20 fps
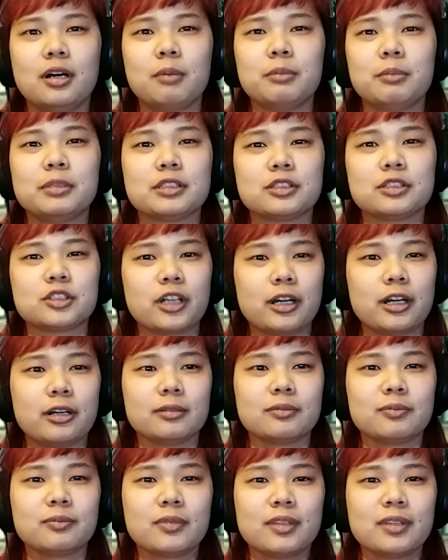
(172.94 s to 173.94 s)
missing
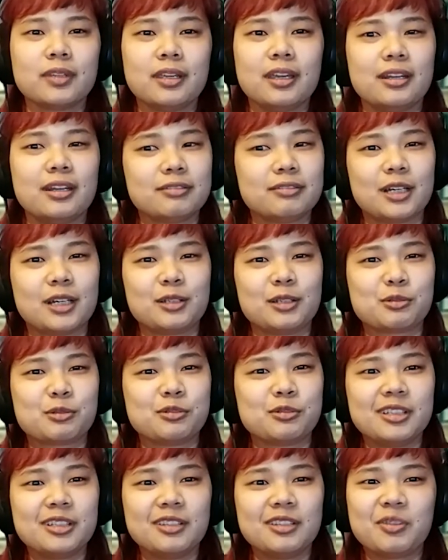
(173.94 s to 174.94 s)
child, and it sounds
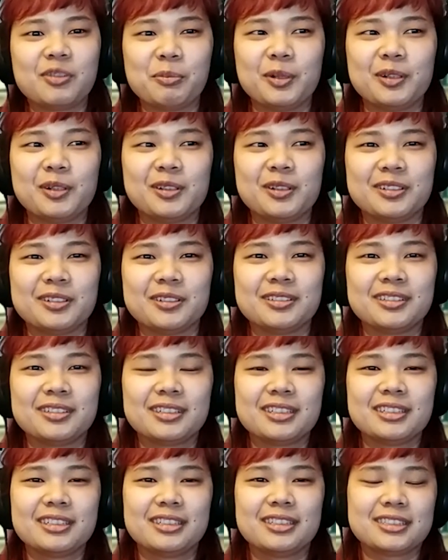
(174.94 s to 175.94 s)
really familiar.
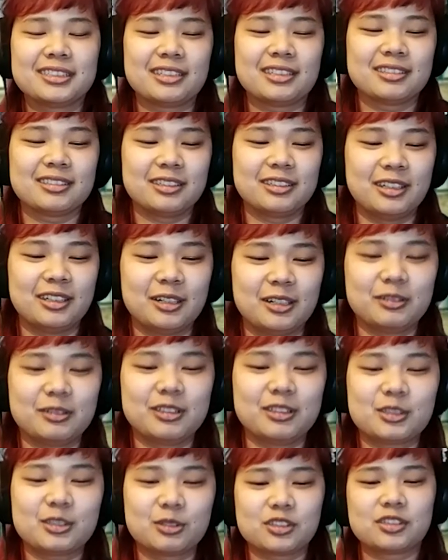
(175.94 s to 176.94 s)
And
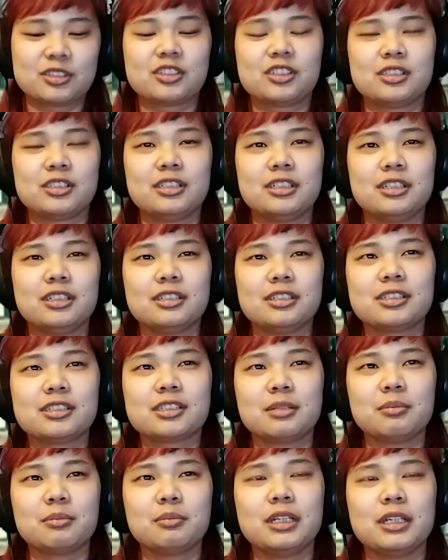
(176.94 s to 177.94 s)
and so she
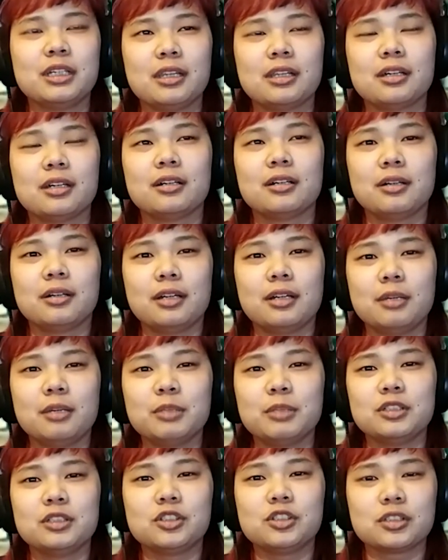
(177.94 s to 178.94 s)
sent me the
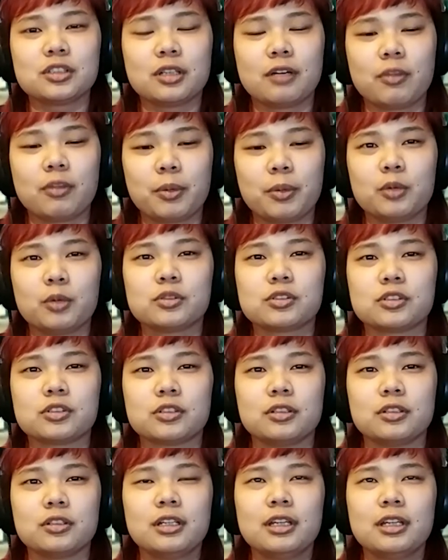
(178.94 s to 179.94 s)
image of the
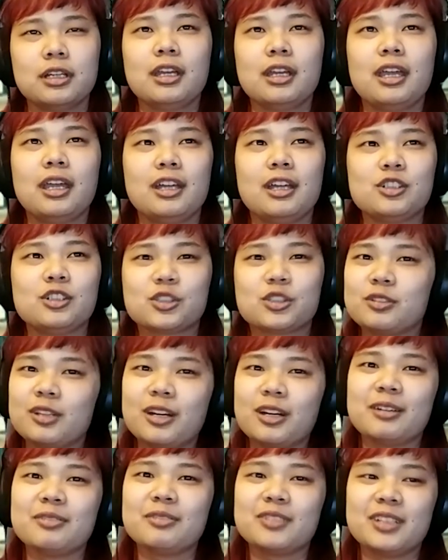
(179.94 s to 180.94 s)
poster, and sure
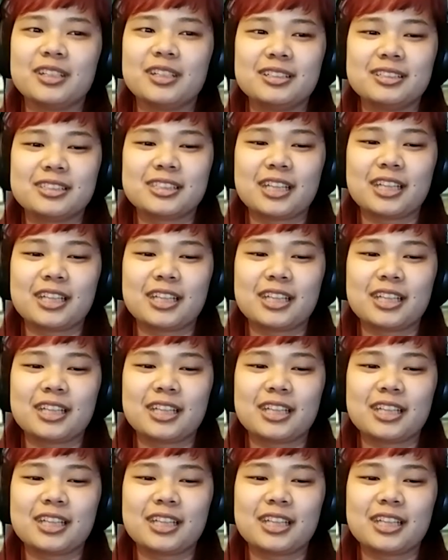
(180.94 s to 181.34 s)
enough, it